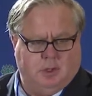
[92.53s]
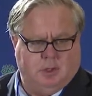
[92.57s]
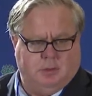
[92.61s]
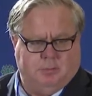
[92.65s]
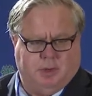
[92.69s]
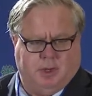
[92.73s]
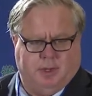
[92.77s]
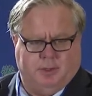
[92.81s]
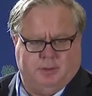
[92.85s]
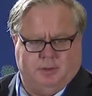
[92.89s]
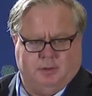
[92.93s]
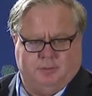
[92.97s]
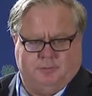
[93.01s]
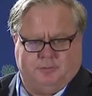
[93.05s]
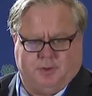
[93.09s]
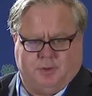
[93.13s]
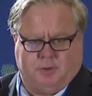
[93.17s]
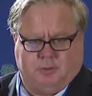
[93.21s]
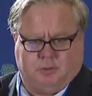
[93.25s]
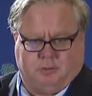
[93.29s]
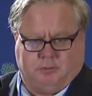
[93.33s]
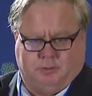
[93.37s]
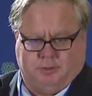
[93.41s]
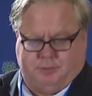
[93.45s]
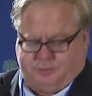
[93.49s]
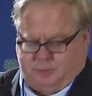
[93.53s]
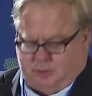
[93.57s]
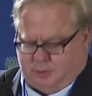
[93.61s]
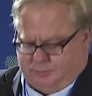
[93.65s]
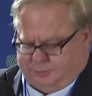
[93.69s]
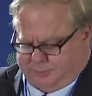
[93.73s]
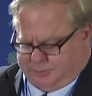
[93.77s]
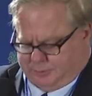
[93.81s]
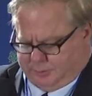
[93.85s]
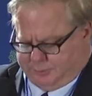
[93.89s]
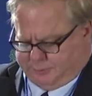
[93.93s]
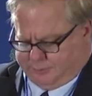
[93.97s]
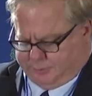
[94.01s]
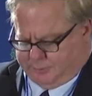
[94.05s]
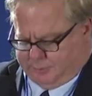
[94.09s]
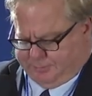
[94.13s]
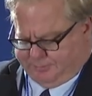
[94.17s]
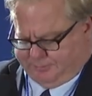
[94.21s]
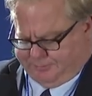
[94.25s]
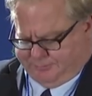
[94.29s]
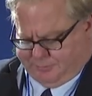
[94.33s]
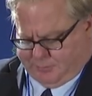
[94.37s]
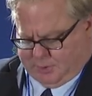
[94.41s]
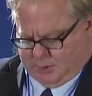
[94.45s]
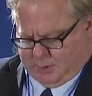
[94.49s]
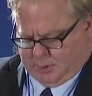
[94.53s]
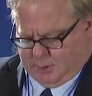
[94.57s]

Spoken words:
by the Federal Reserve System.